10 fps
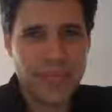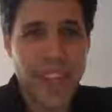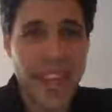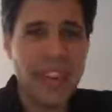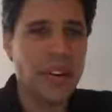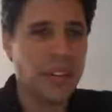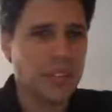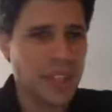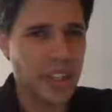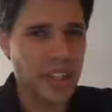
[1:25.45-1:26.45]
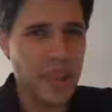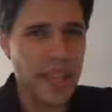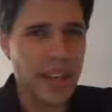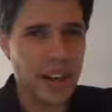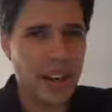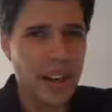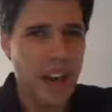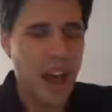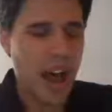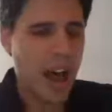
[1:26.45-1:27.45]
Thank you. It's good to be here.
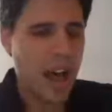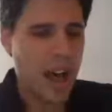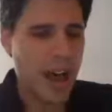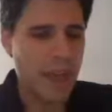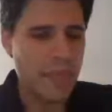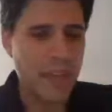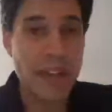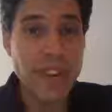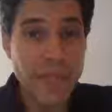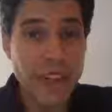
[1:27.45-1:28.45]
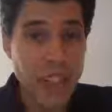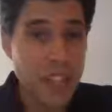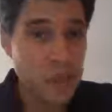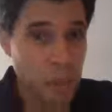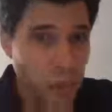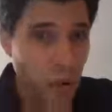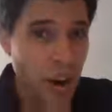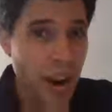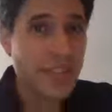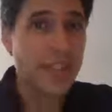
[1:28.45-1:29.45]
I've never done this
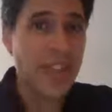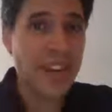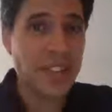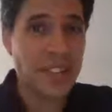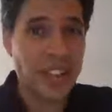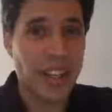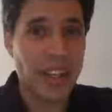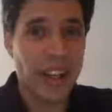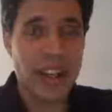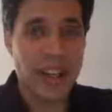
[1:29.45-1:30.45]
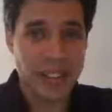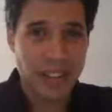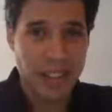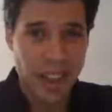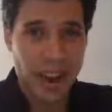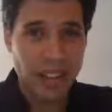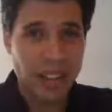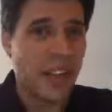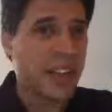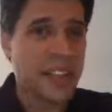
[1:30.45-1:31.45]
before. I've never actually done an
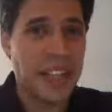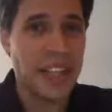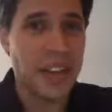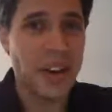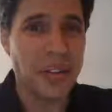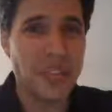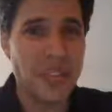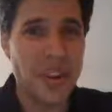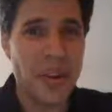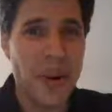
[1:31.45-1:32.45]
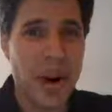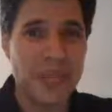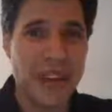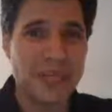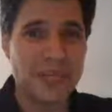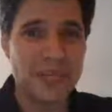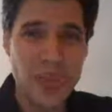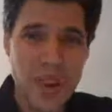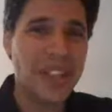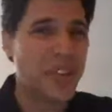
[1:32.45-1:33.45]
online keynote, so I'm not
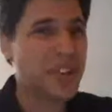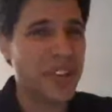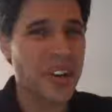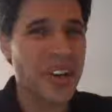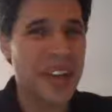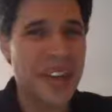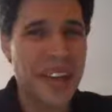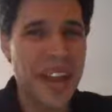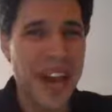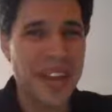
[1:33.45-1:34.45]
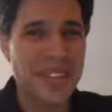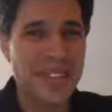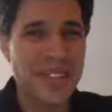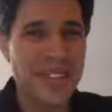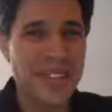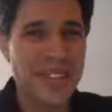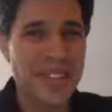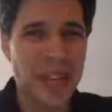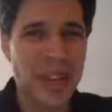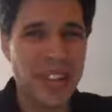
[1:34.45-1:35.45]
really sure how this is going to
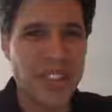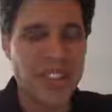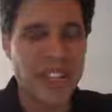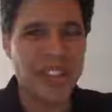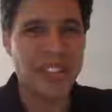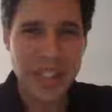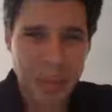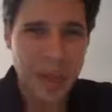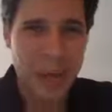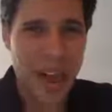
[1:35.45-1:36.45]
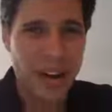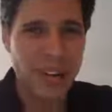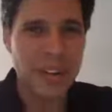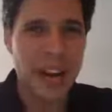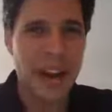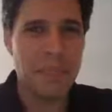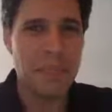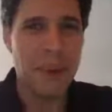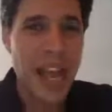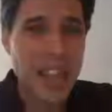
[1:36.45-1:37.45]
work, but I'll just tell you a little bit about
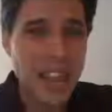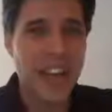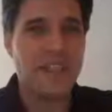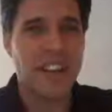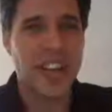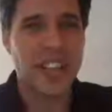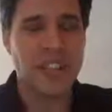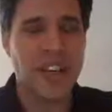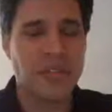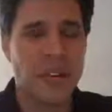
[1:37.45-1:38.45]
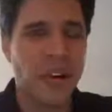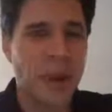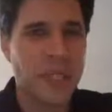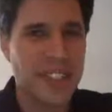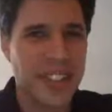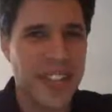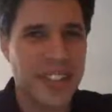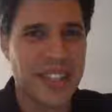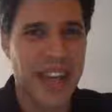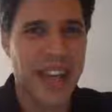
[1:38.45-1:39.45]
my life and growing up with
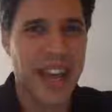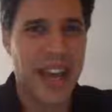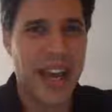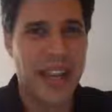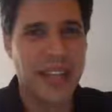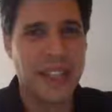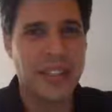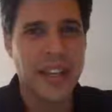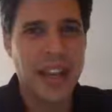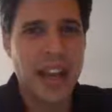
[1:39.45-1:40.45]
dyslexia and